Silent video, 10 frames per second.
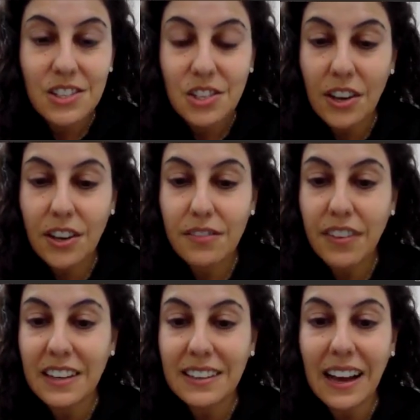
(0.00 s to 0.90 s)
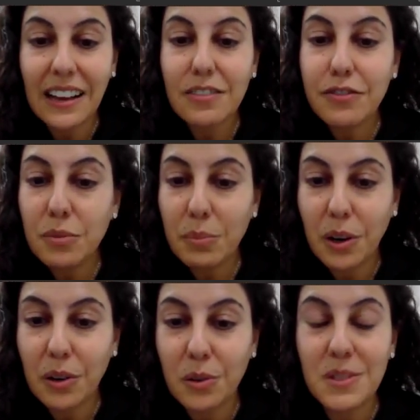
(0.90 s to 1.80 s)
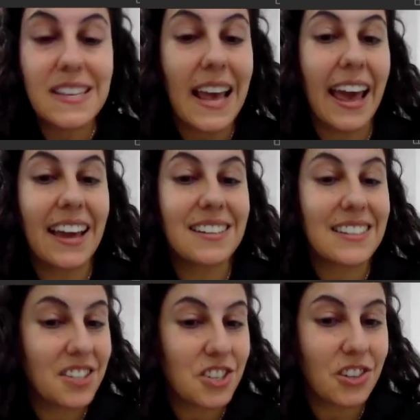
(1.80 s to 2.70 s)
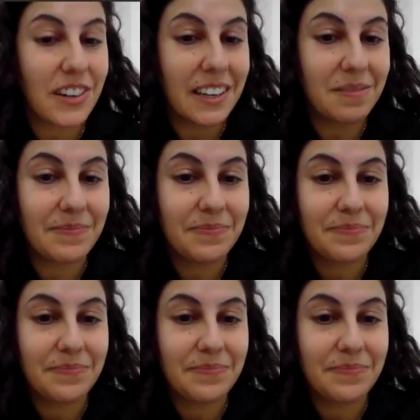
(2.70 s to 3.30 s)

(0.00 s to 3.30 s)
Serve in colorful molds and enjoy.